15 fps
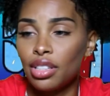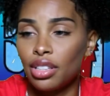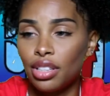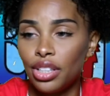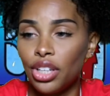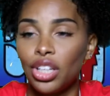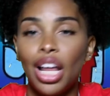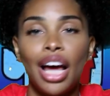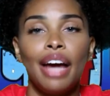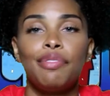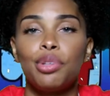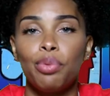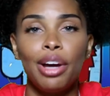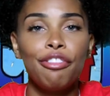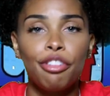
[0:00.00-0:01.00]
your lives
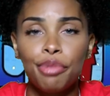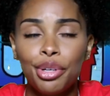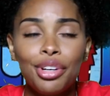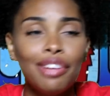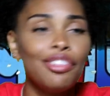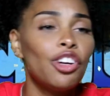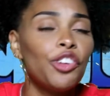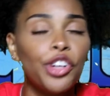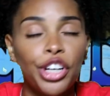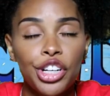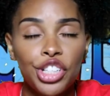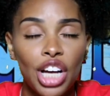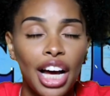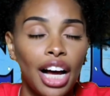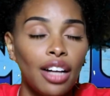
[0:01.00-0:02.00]
away from you, even though you're her
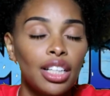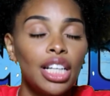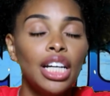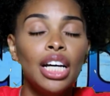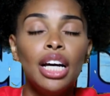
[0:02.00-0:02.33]
child.